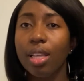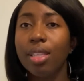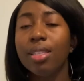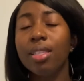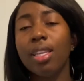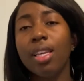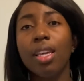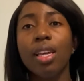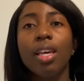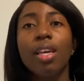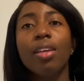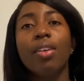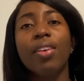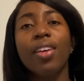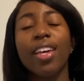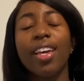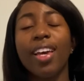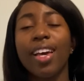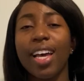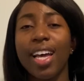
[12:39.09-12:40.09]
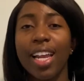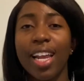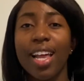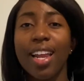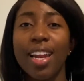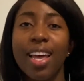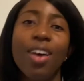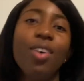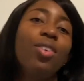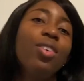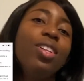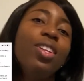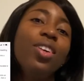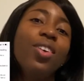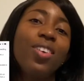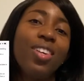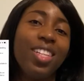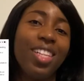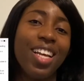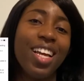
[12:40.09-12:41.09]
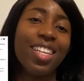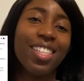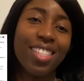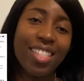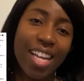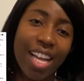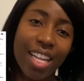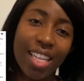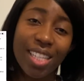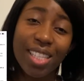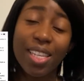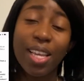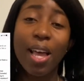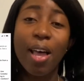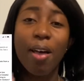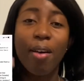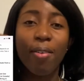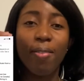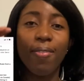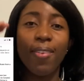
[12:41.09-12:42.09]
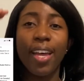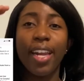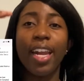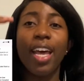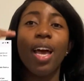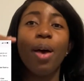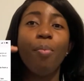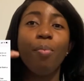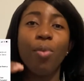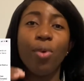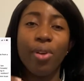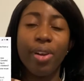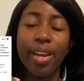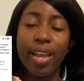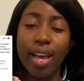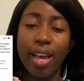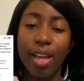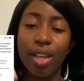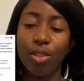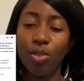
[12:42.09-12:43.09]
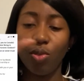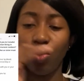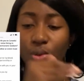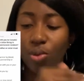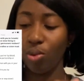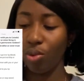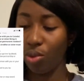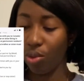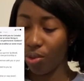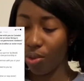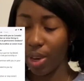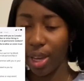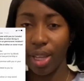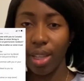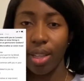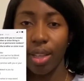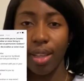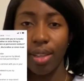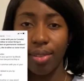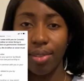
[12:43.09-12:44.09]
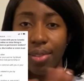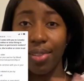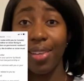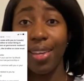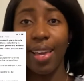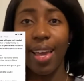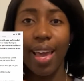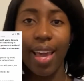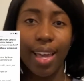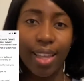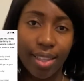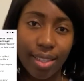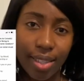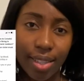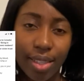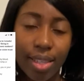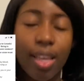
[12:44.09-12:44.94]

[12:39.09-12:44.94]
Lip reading: See, Canada only understands father, mother, children, the end.